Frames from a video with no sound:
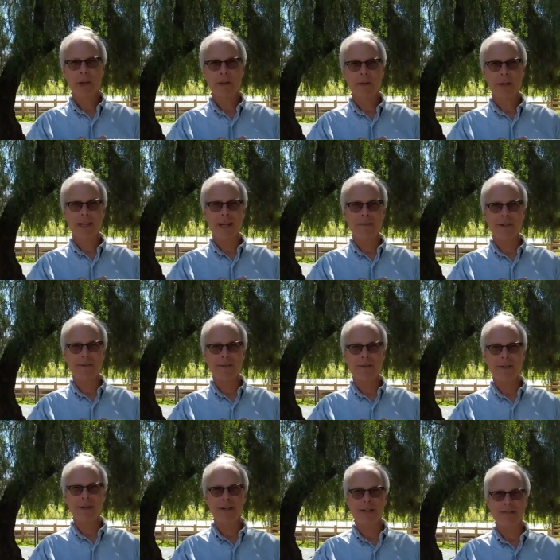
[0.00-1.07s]
Wait. I've never
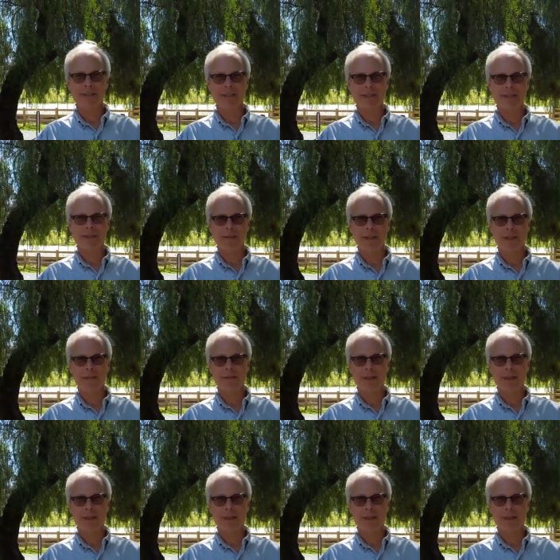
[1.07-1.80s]
even heard of Estonia.